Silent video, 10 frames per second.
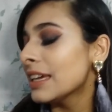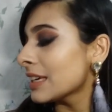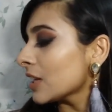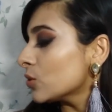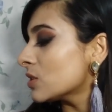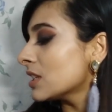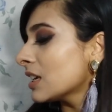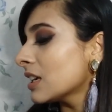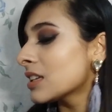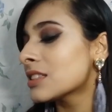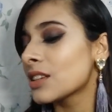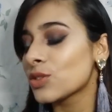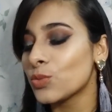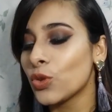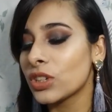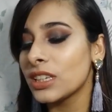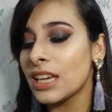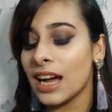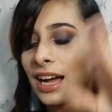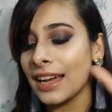Can you see it's a
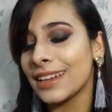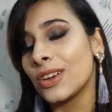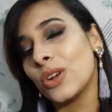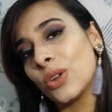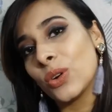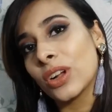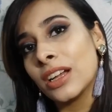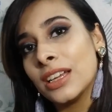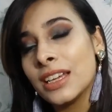smoky eye look?